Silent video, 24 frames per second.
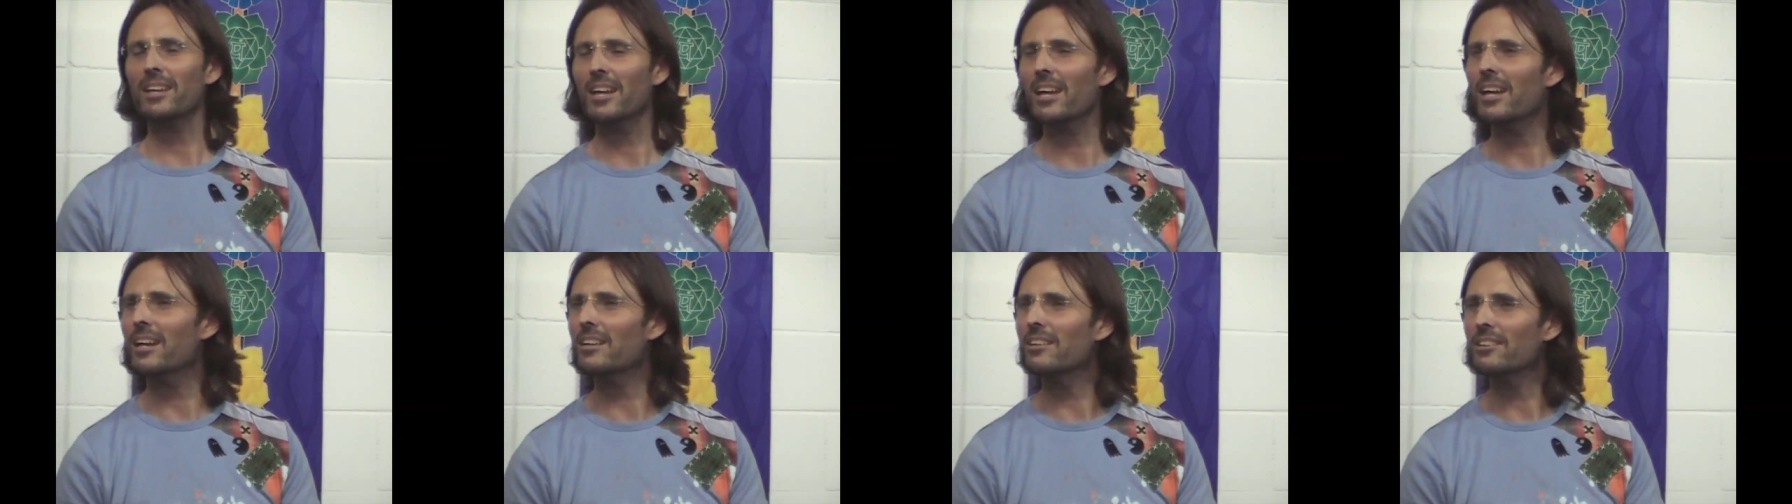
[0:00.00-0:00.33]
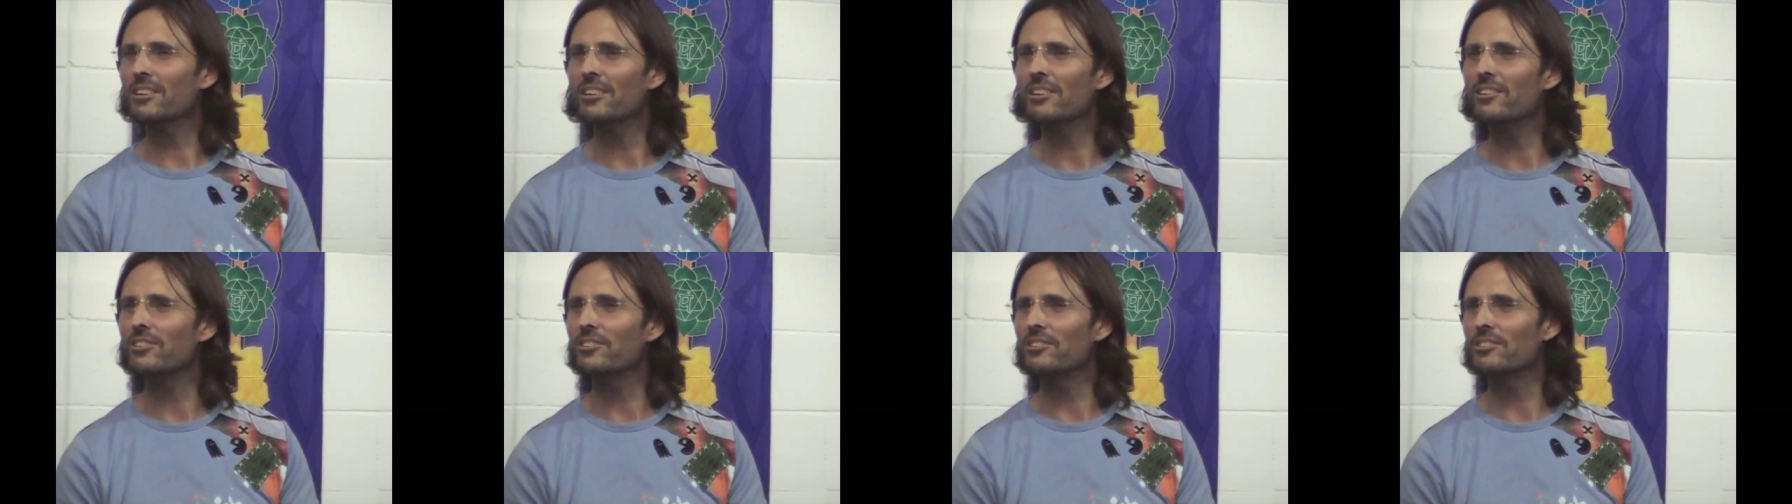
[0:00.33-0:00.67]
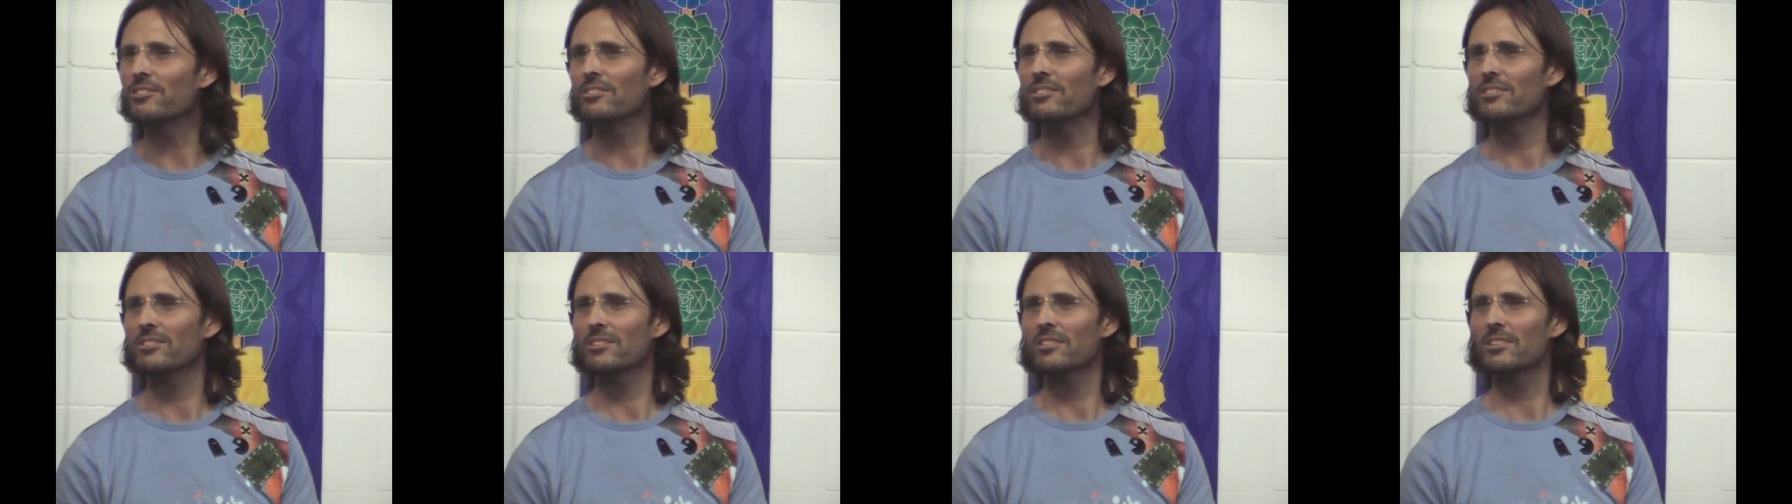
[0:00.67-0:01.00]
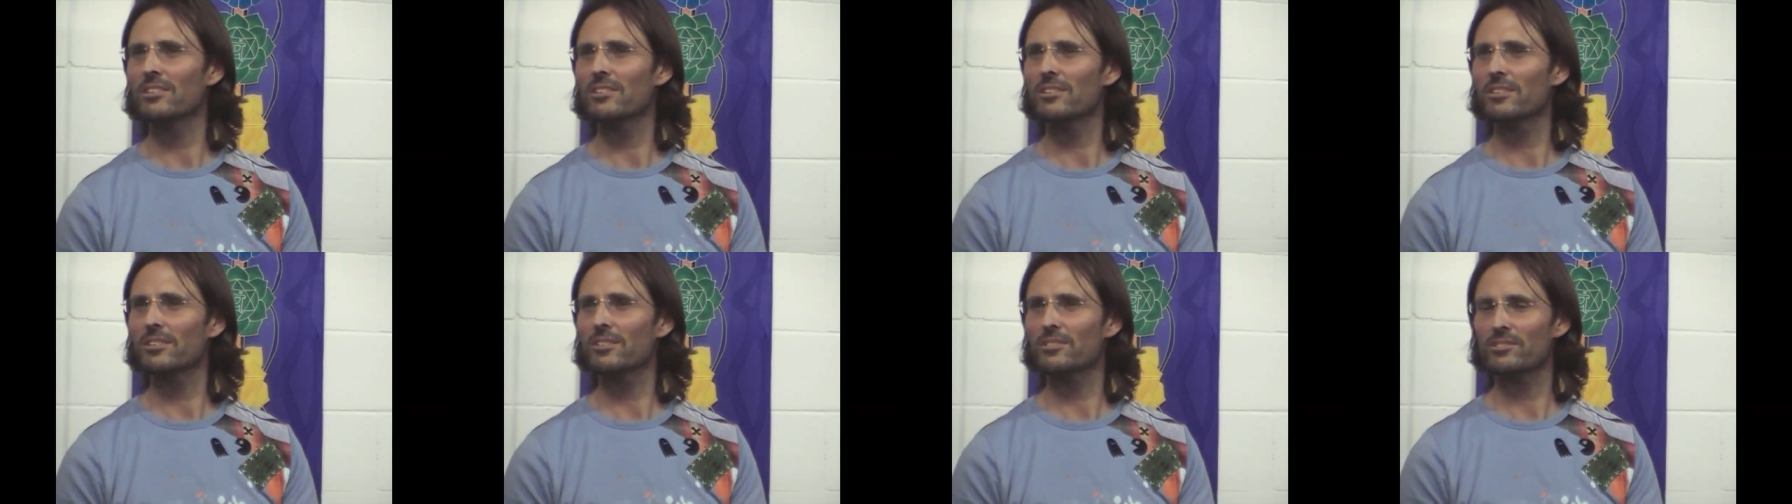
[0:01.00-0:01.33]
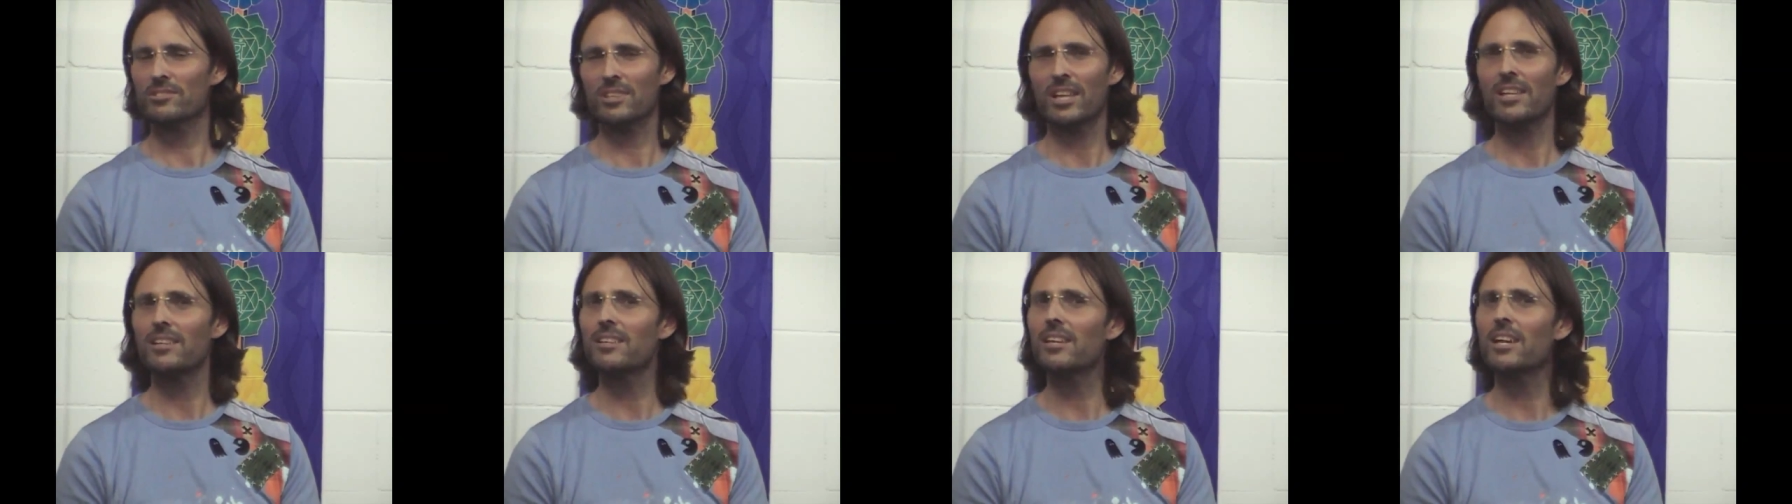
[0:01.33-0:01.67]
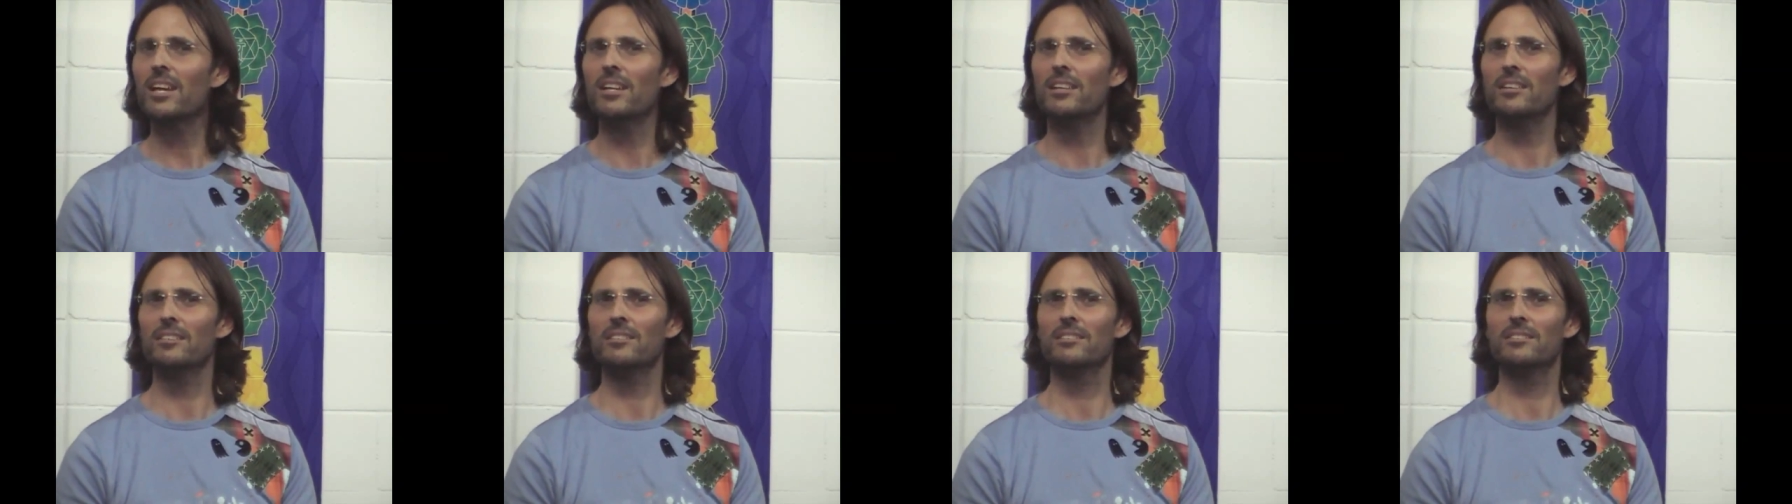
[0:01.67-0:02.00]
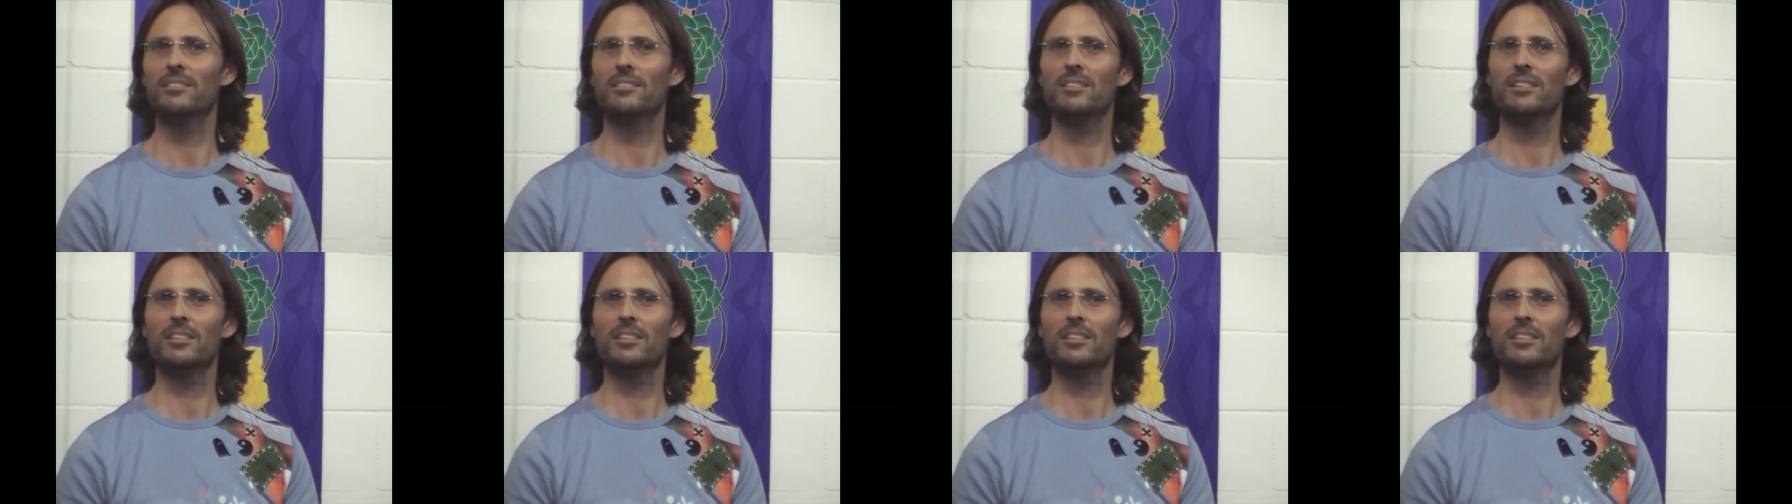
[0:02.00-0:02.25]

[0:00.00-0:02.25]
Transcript: can't hear you, because they can.